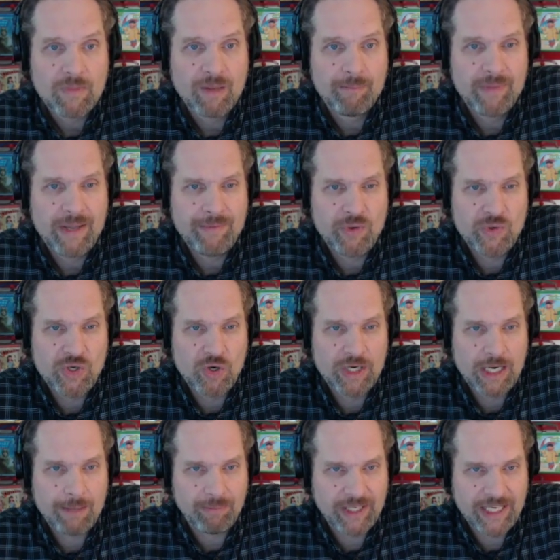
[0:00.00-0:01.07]
Maybe we
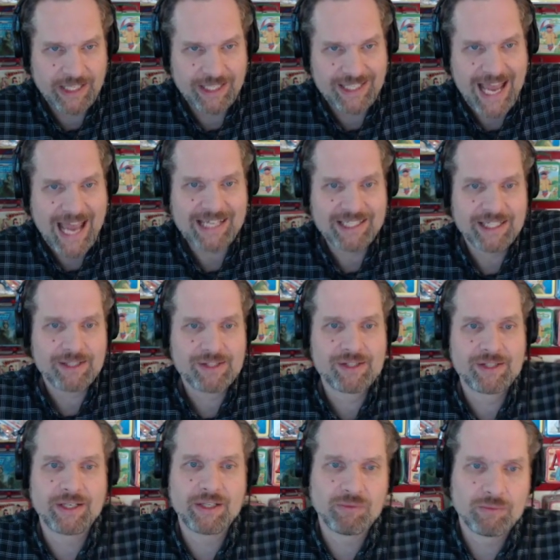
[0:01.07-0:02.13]
don't end up playing the
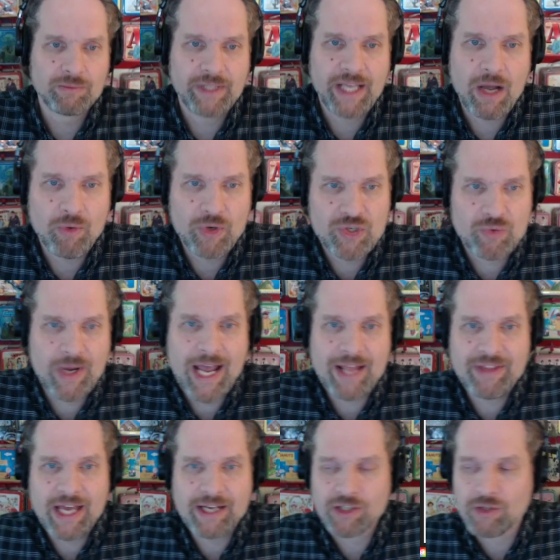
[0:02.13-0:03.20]
tactics, and yeah, I wish we
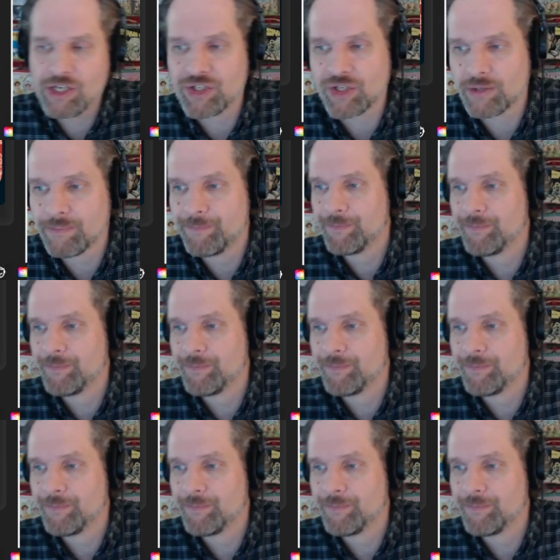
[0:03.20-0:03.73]
had that creature.